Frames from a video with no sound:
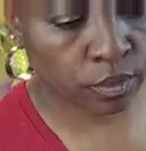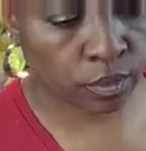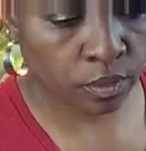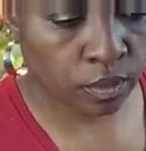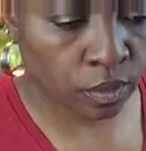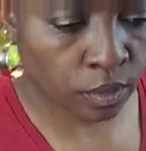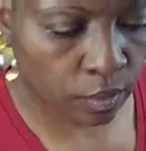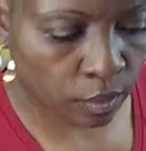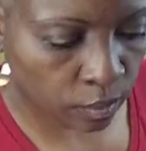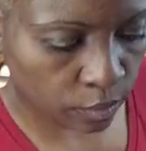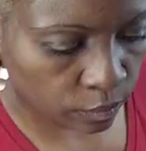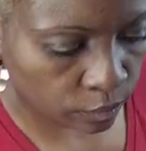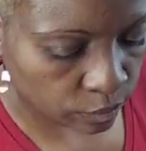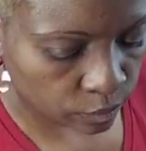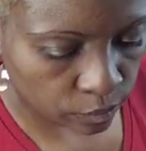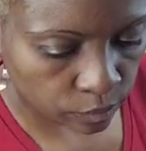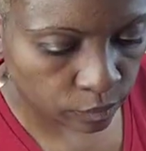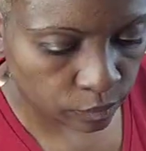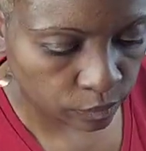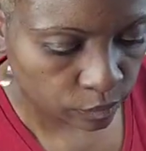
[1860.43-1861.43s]
That.
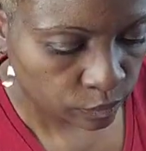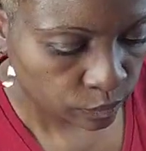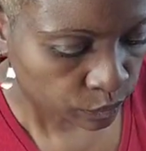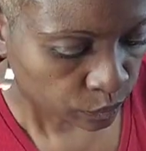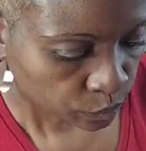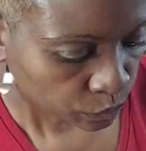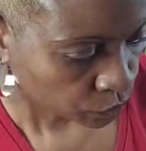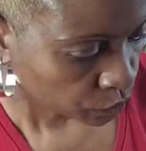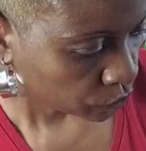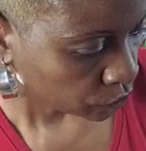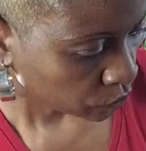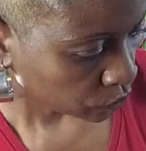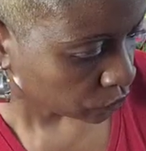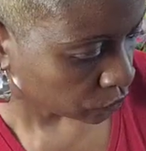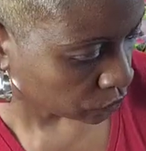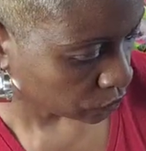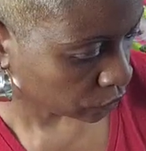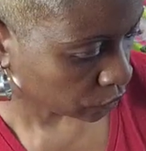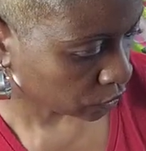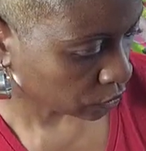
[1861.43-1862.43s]

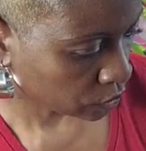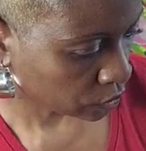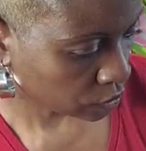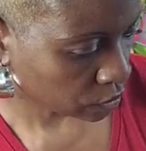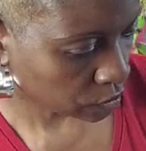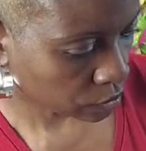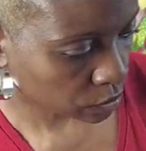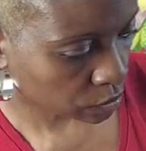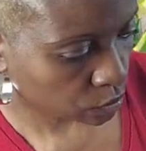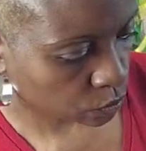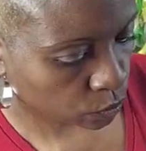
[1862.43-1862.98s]
Now this is